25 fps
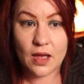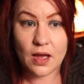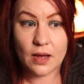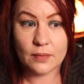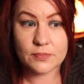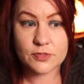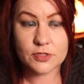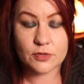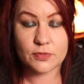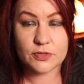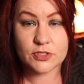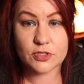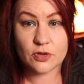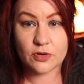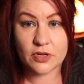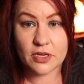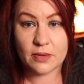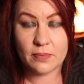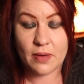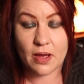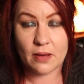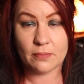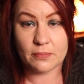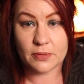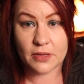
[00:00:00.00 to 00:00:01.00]
So we're talking
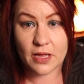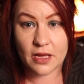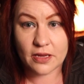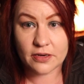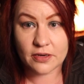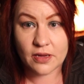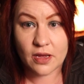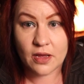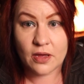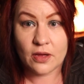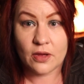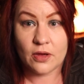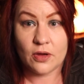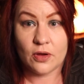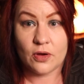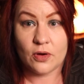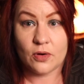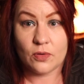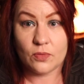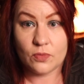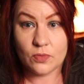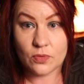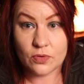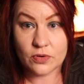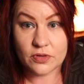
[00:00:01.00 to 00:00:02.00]
about blood,
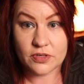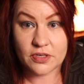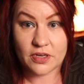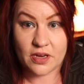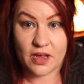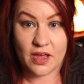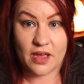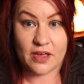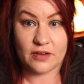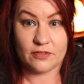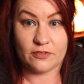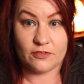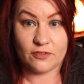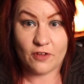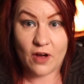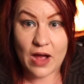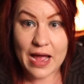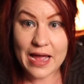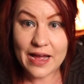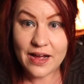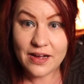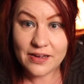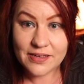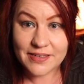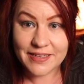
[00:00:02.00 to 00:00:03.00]
wood, and
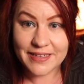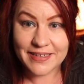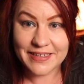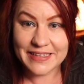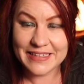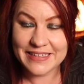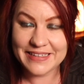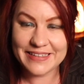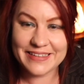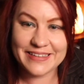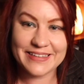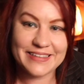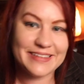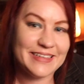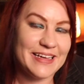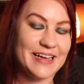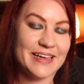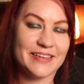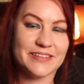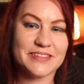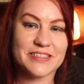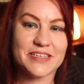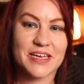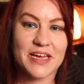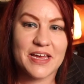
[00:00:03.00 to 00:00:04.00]
fire.
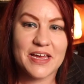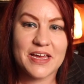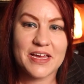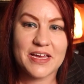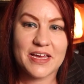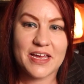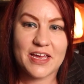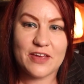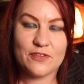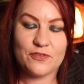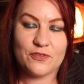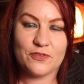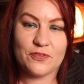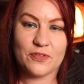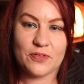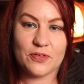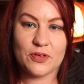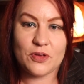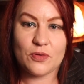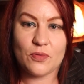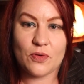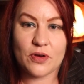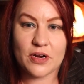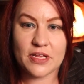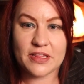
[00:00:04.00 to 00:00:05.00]
And if
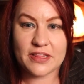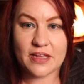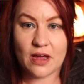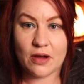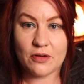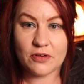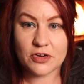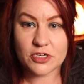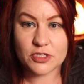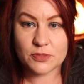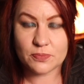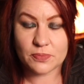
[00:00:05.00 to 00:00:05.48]
you want to nourish